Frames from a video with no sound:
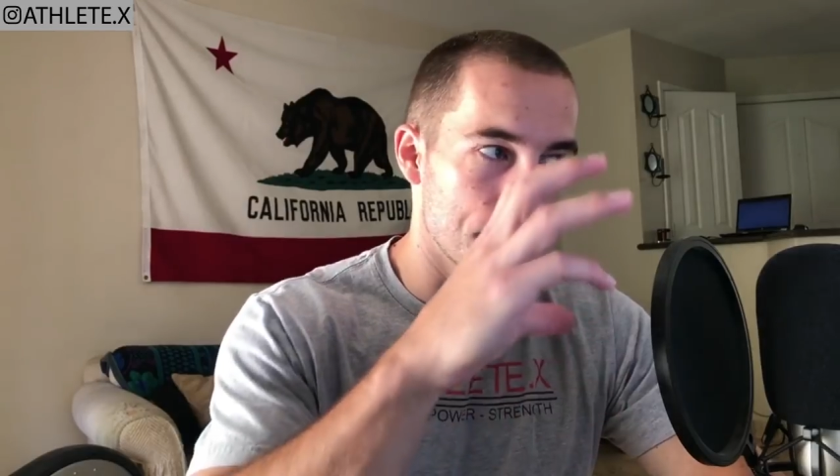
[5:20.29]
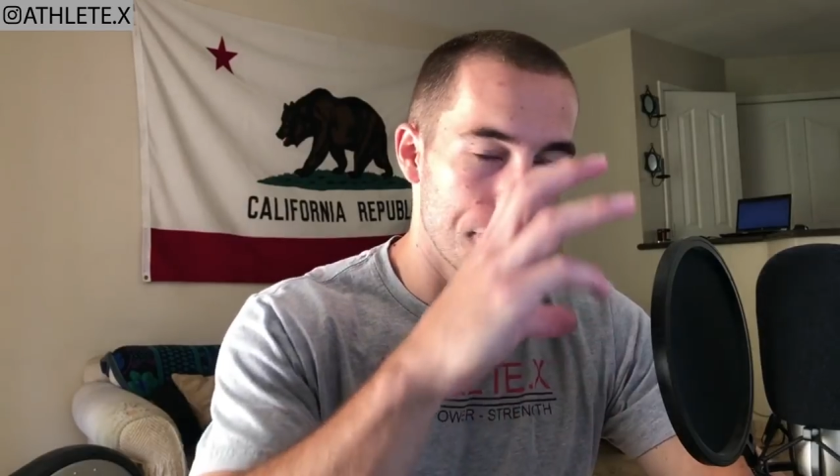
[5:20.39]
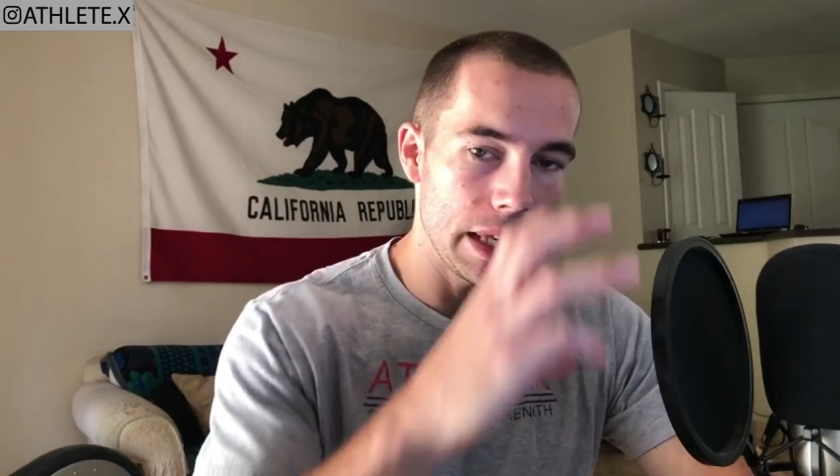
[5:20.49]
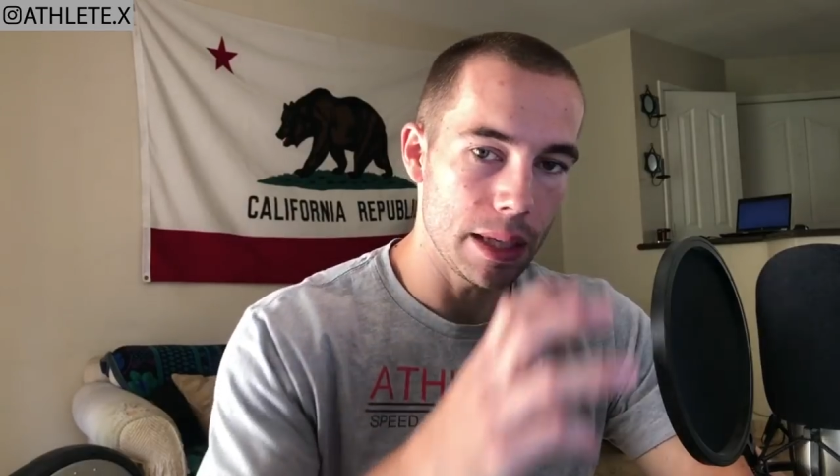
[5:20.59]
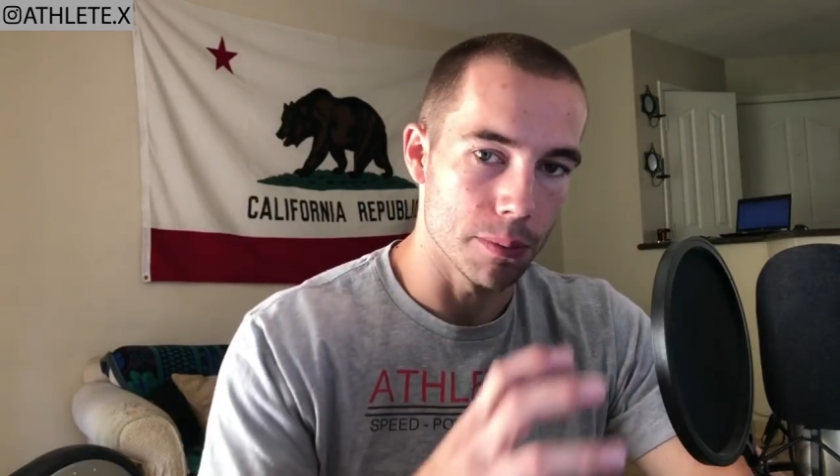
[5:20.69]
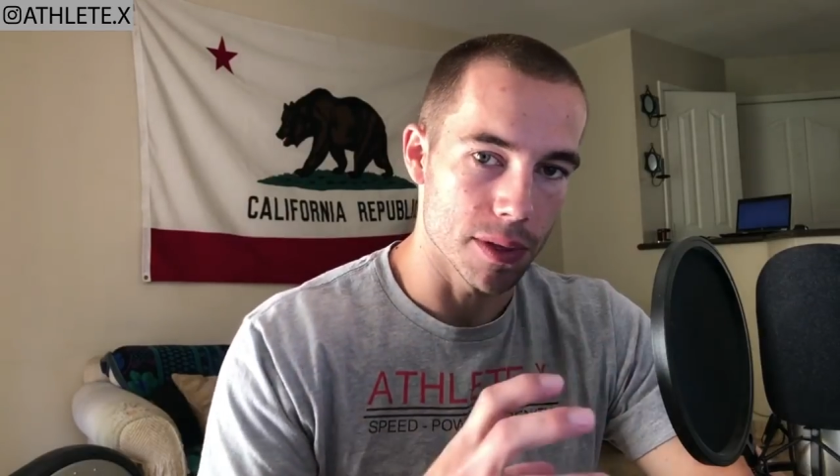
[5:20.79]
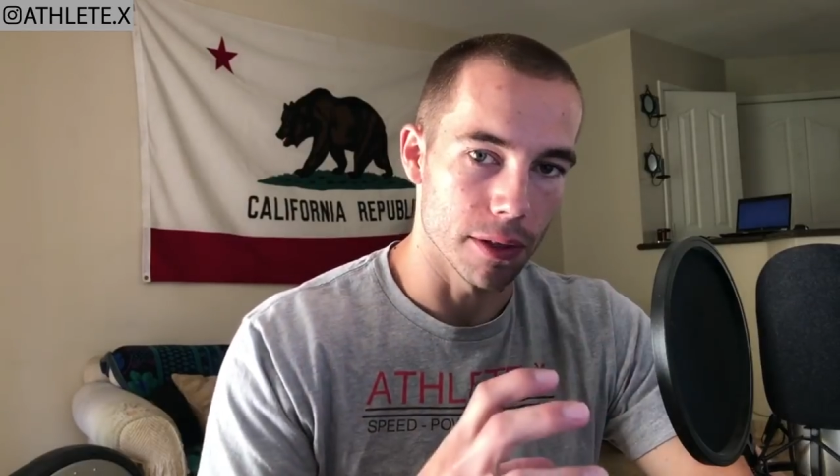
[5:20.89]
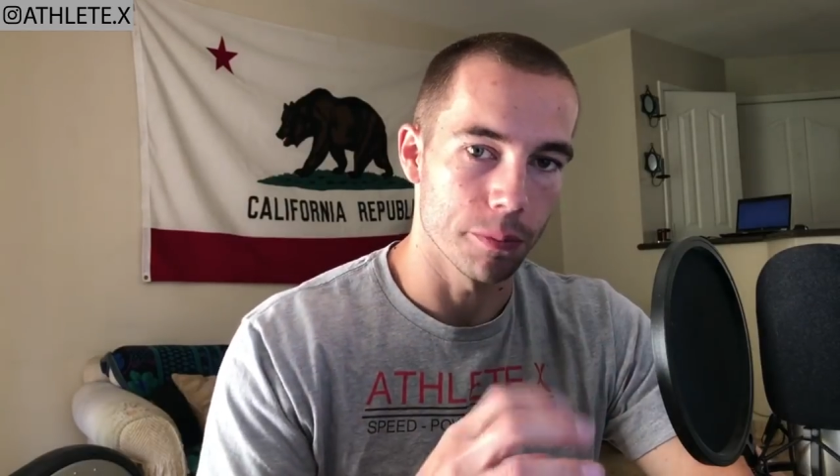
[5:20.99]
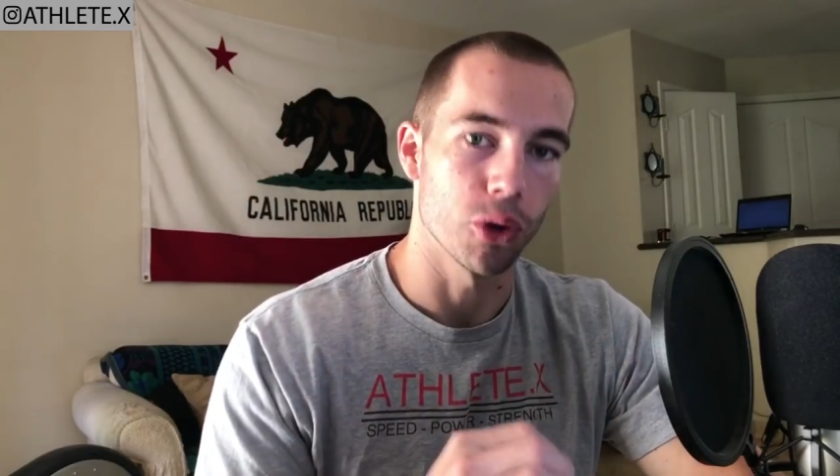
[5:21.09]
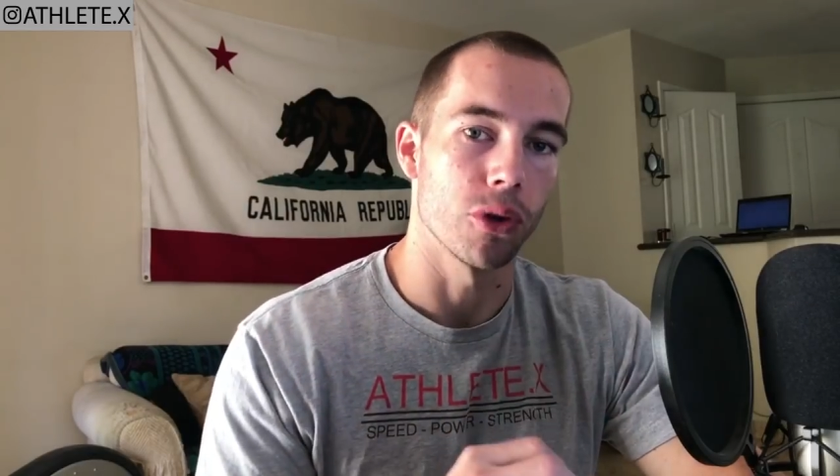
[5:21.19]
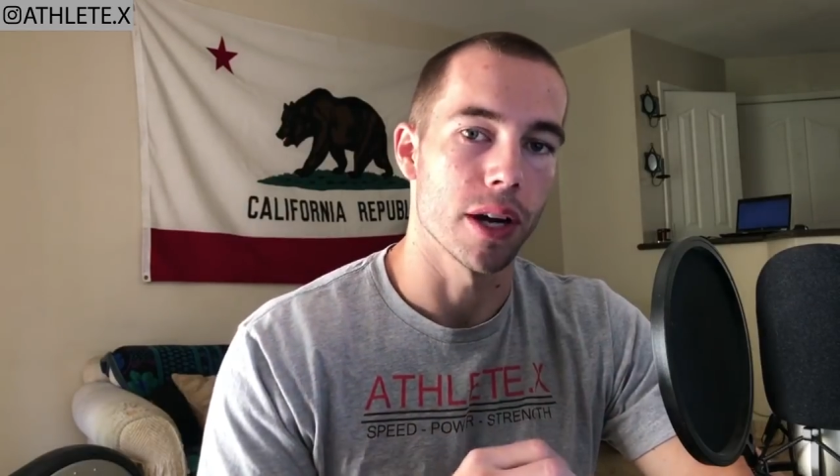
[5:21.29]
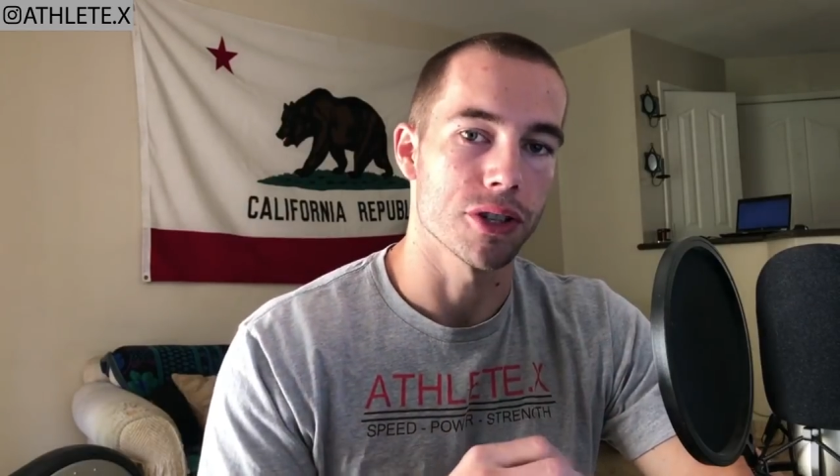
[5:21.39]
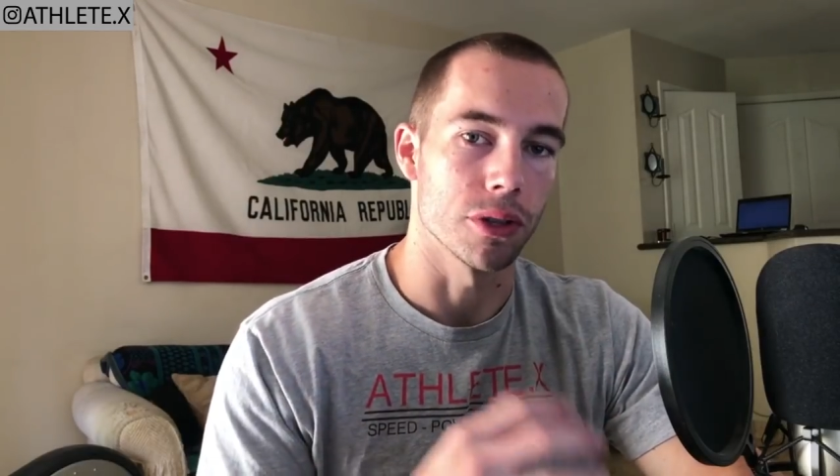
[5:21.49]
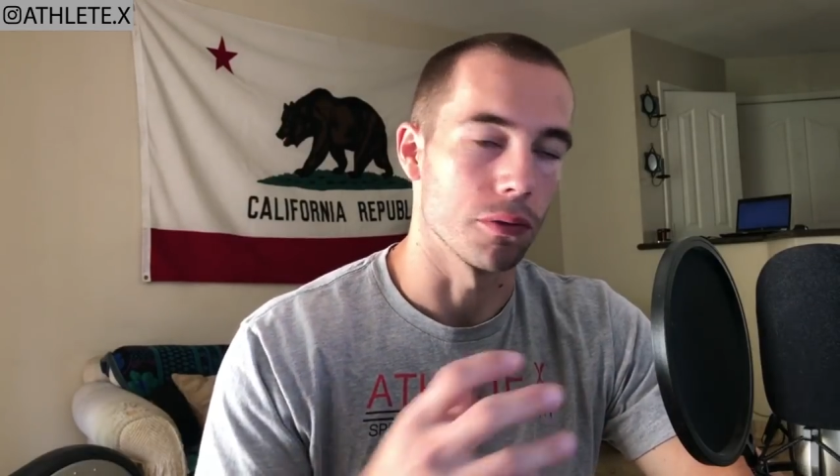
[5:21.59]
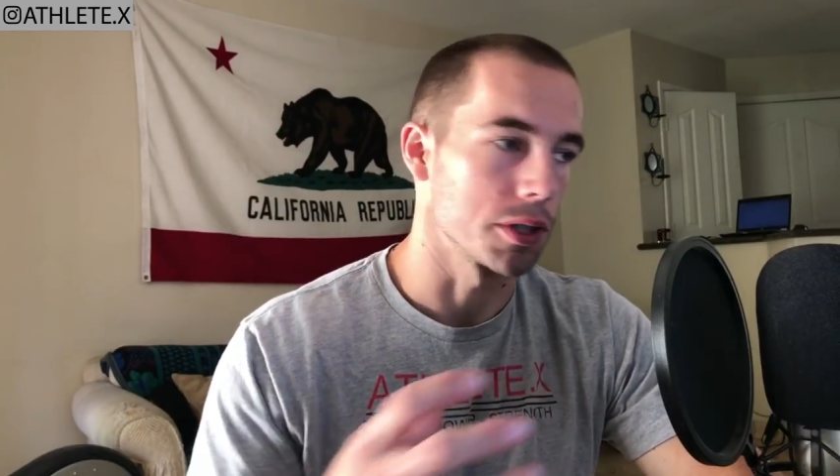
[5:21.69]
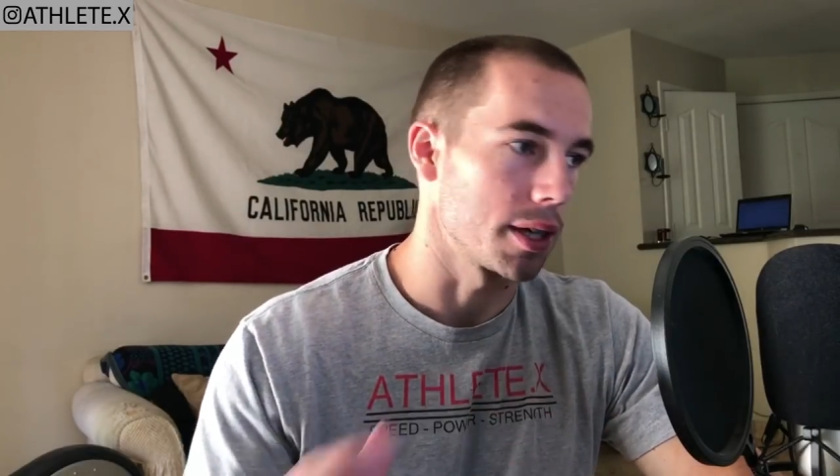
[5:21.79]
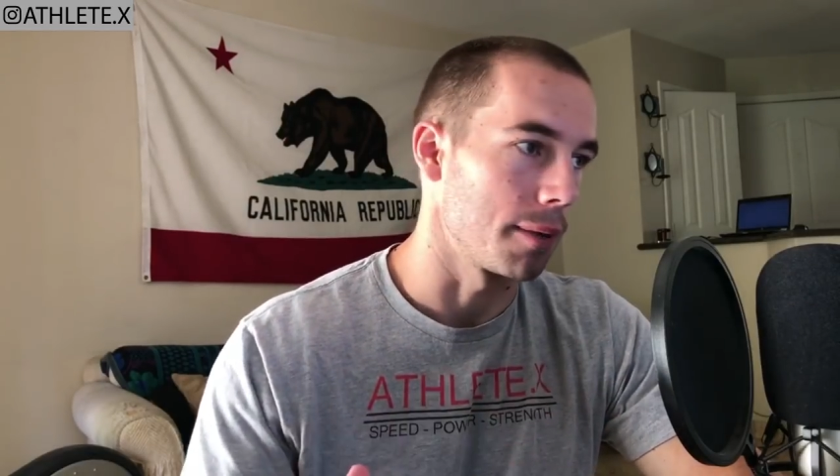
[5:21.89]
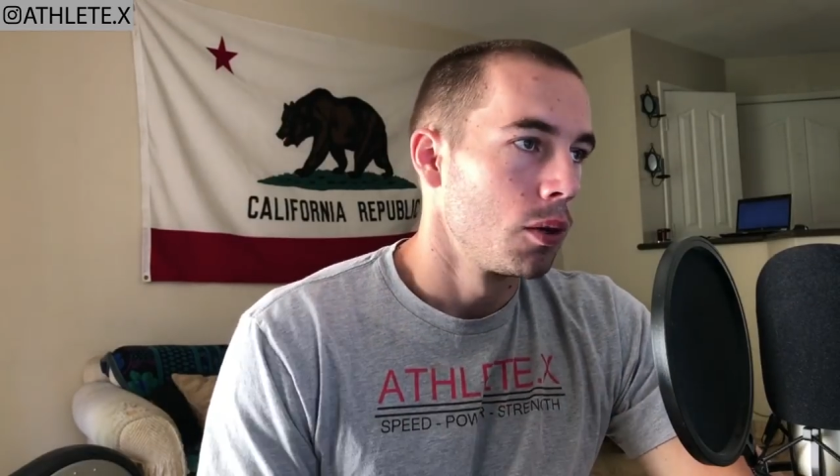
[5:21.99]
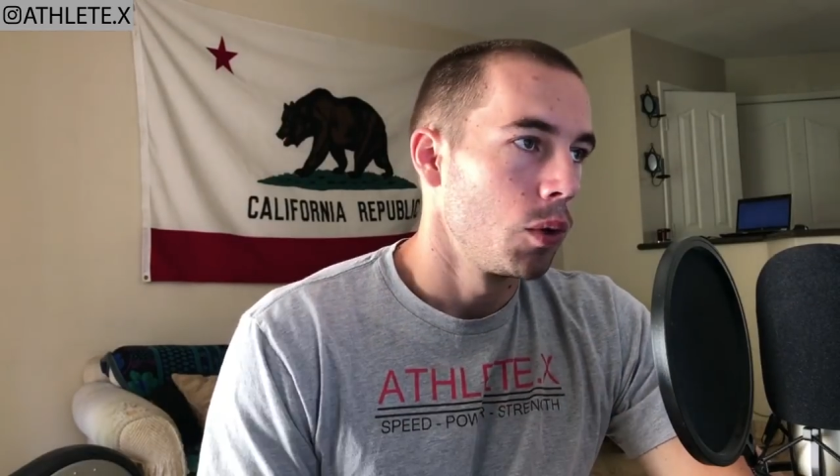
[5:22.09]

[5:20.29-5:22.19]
themes of progression over time.